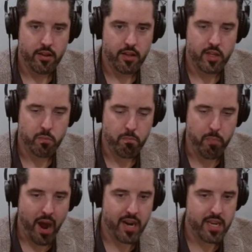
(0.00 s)
Its
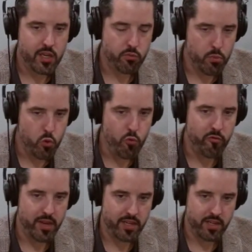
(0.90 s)
body is
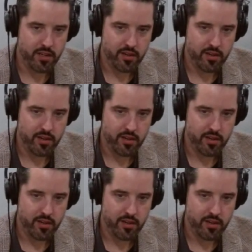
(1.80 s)
movement.